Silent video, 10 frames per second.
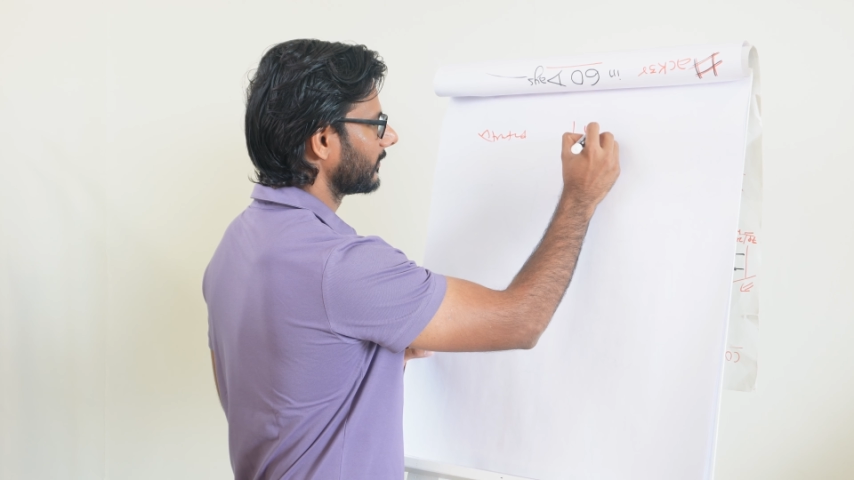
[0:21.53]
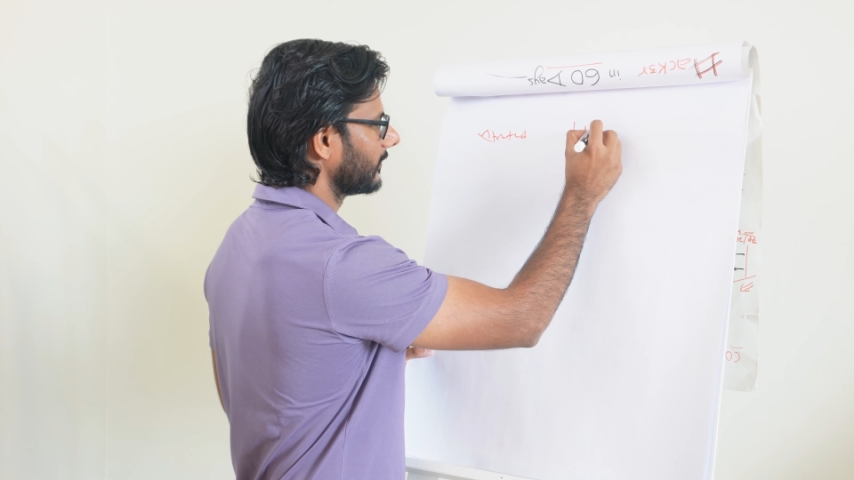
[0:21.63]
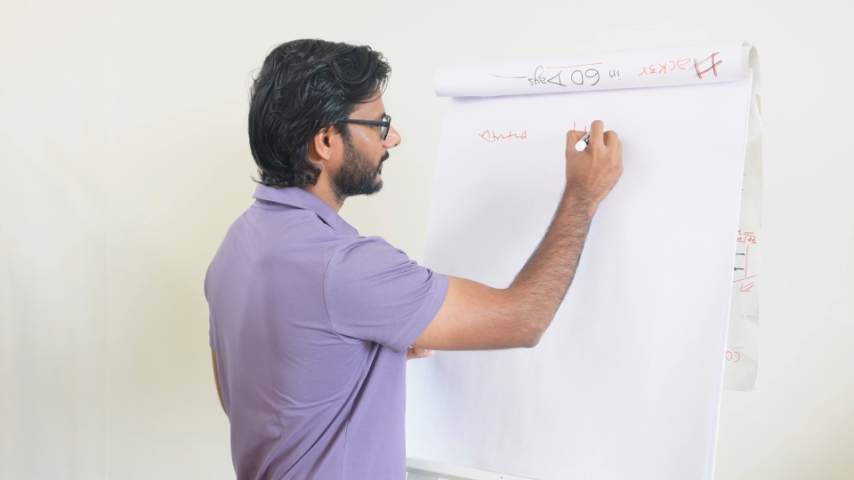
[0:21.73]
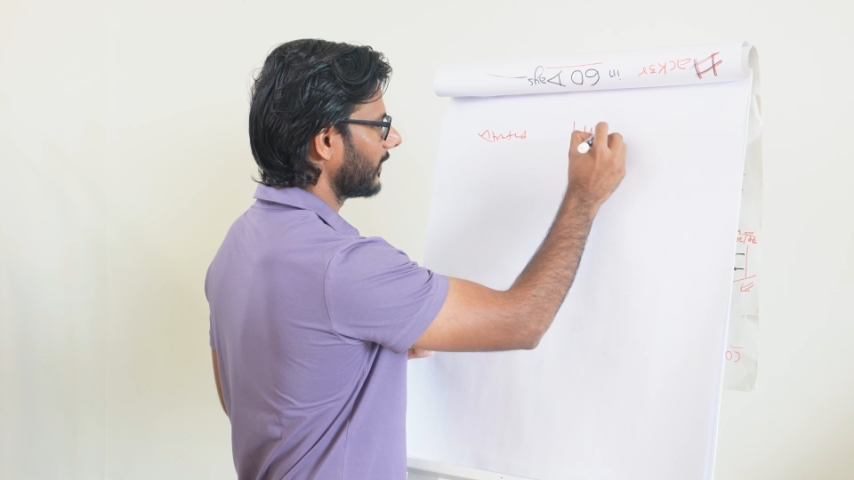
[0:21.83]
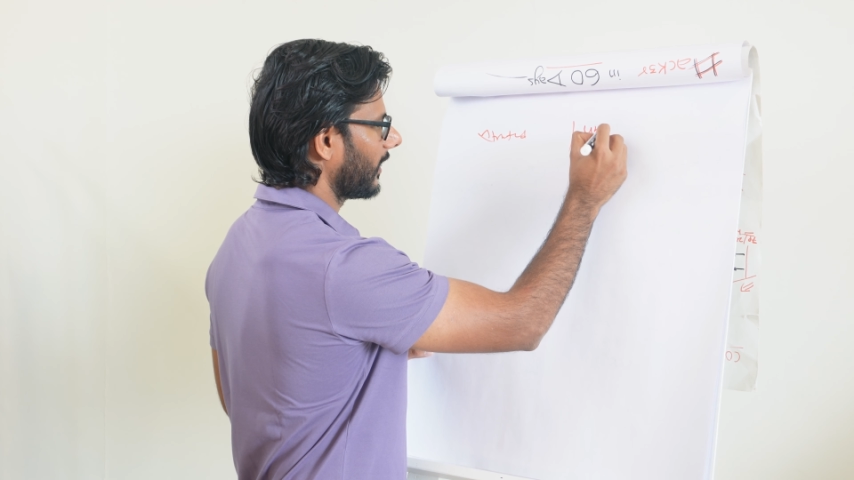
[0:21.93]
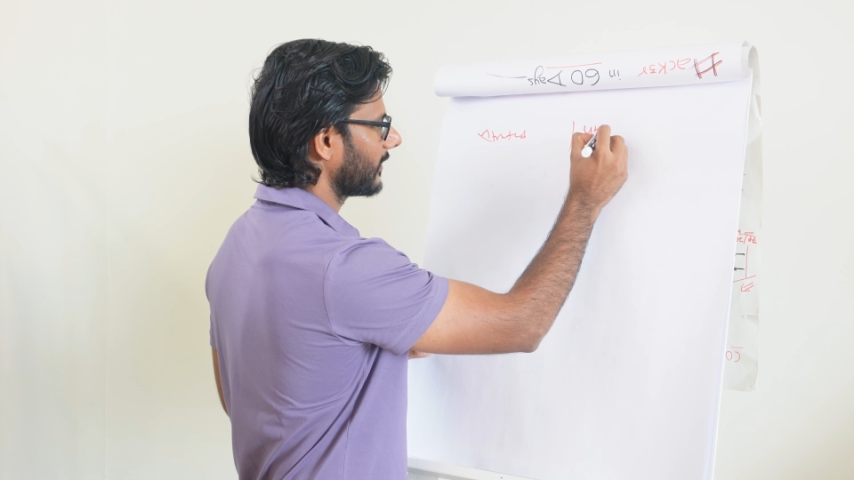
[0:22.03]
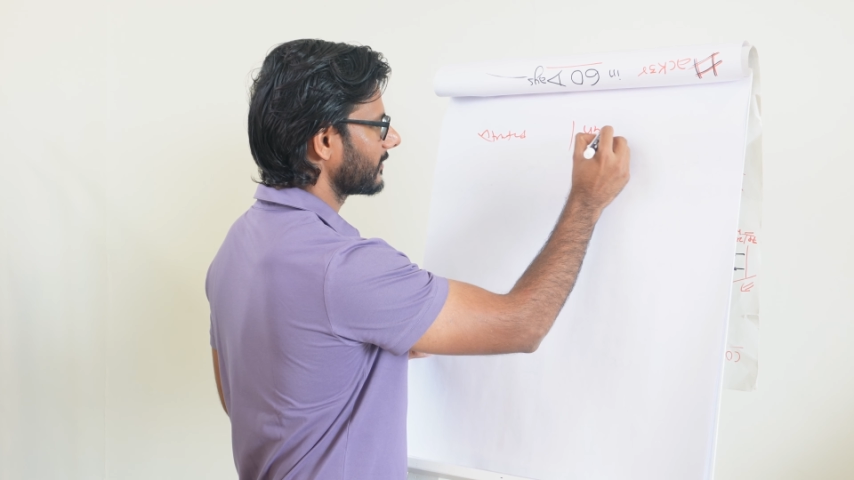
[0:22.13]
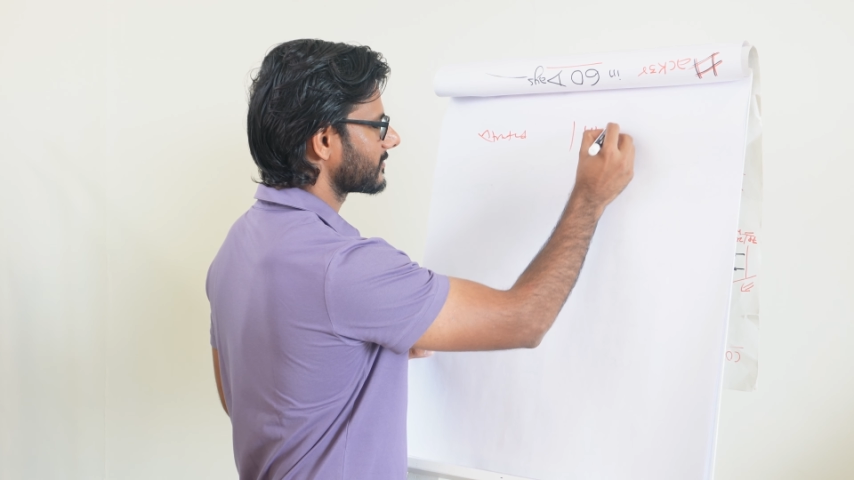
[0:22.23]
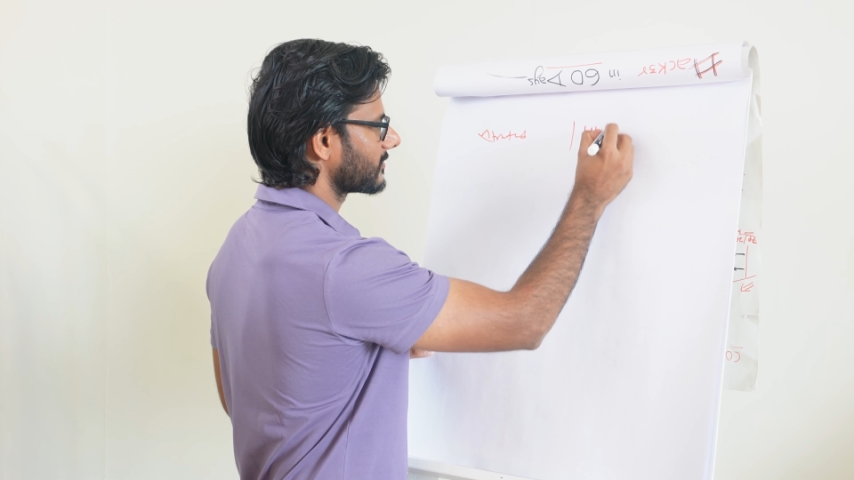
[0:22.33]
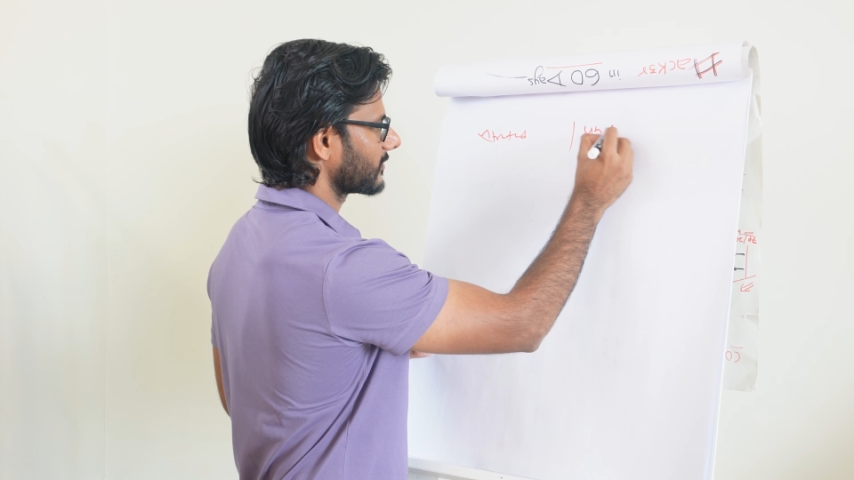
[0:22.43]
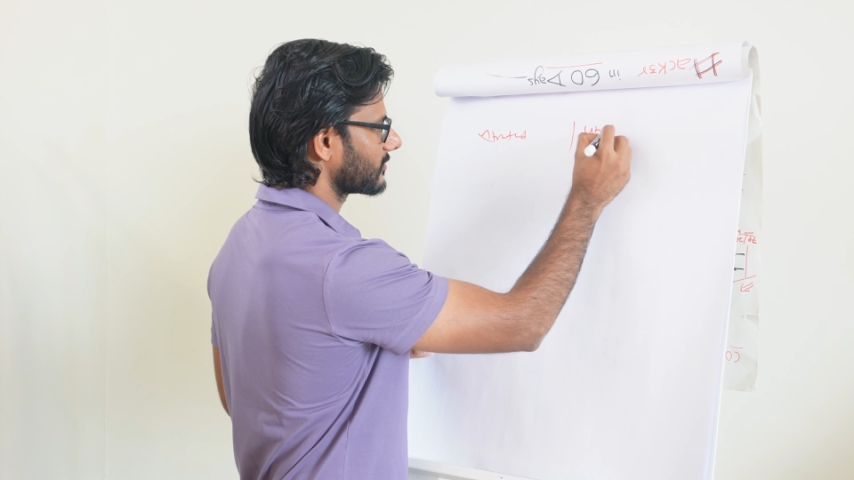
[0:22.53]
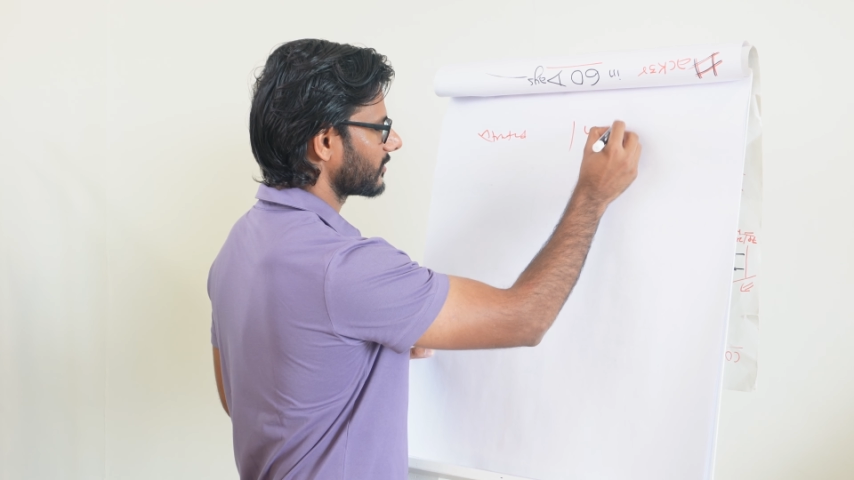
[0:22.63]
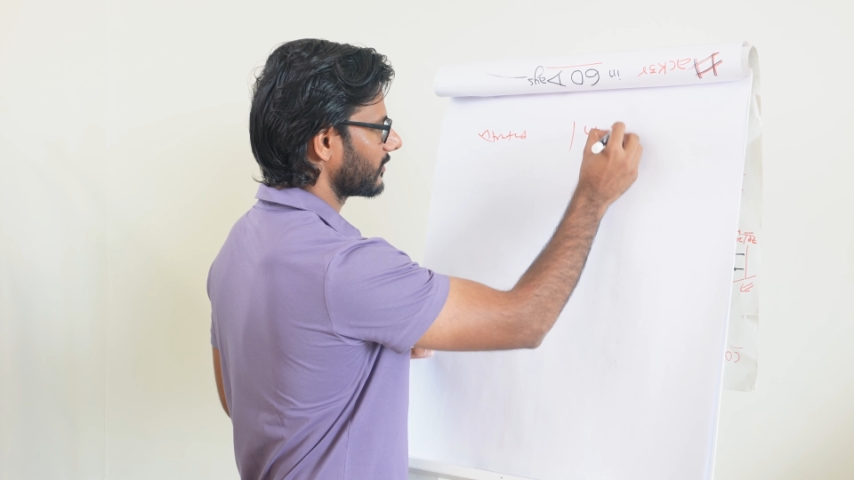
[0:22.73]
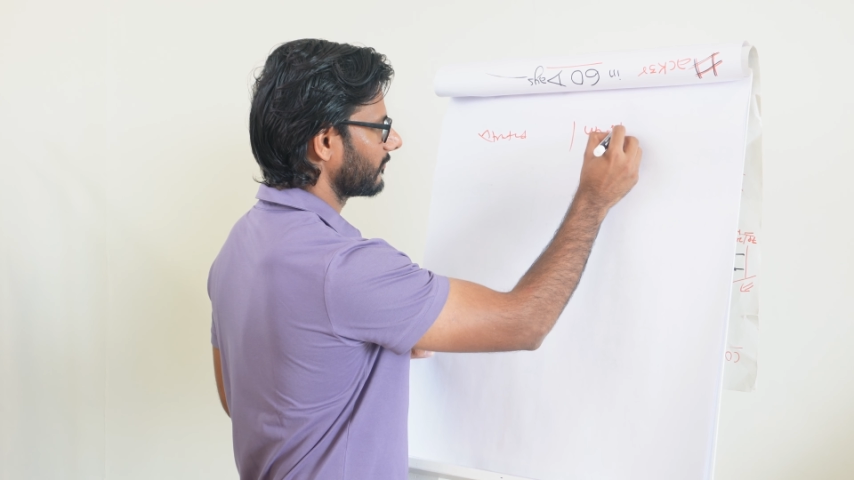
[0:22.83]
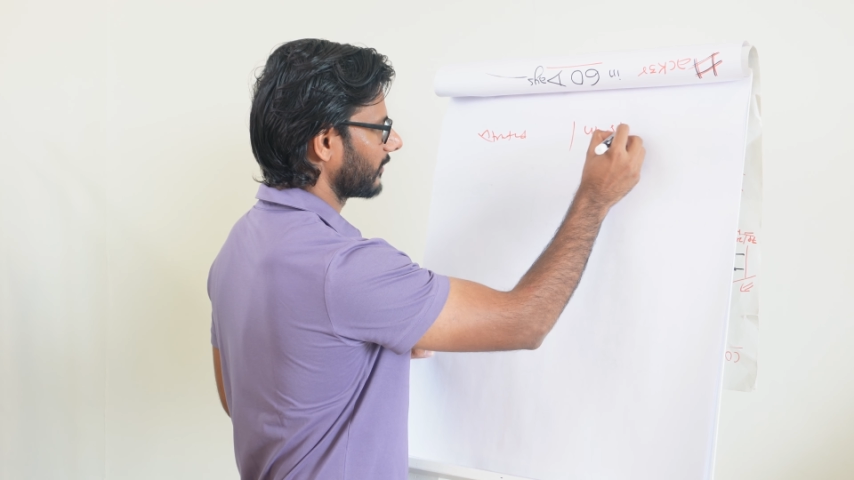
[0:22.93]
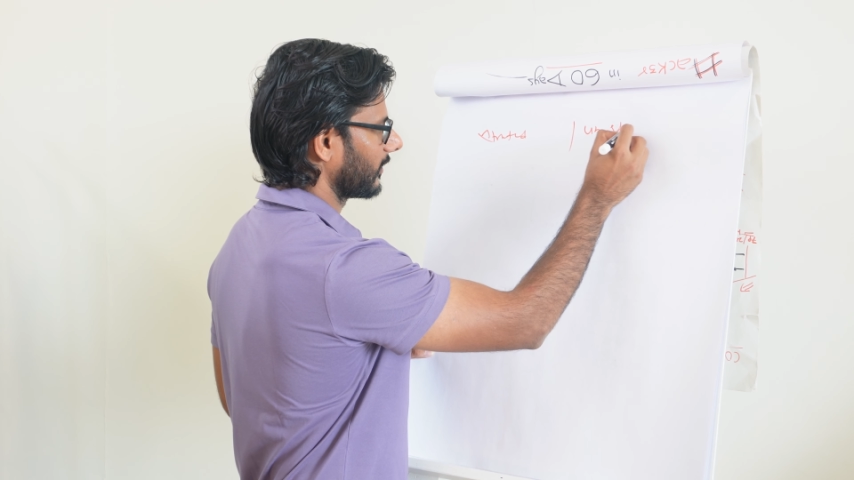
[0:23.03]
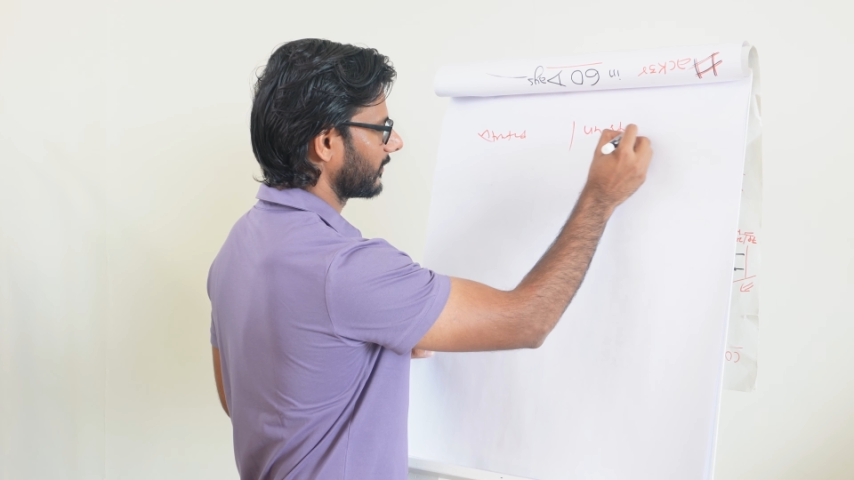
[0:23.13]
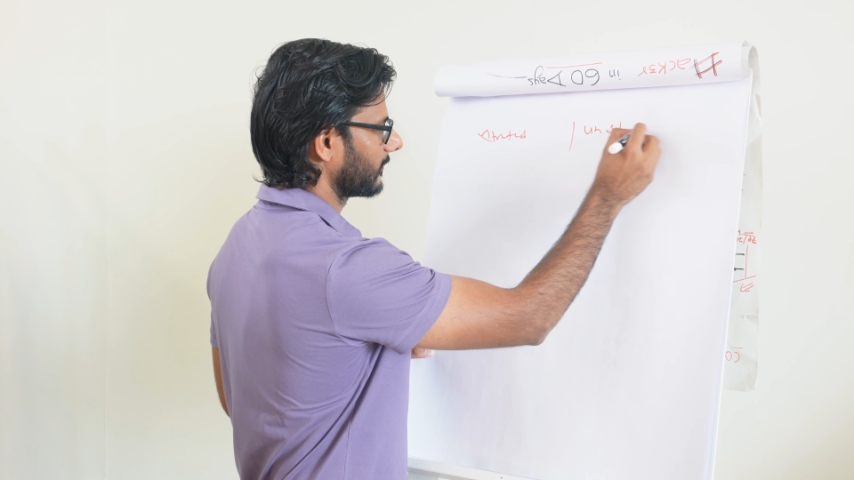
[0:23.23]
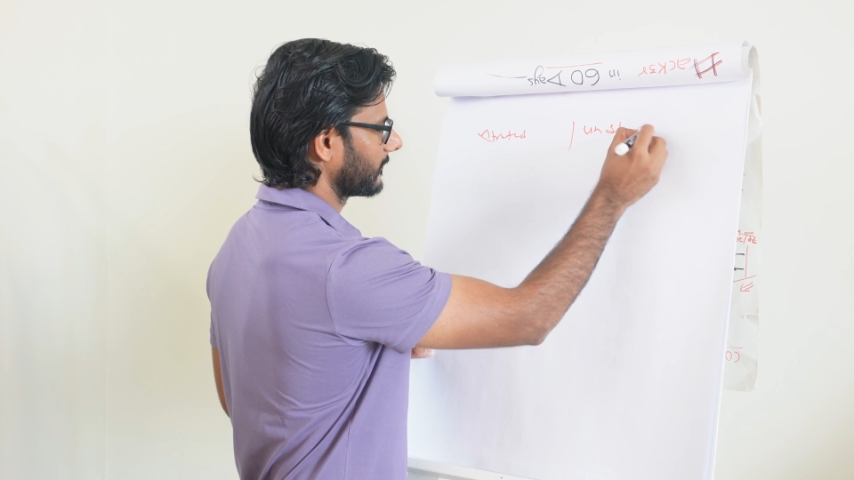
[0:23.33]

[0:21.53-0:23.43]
the unstructured way.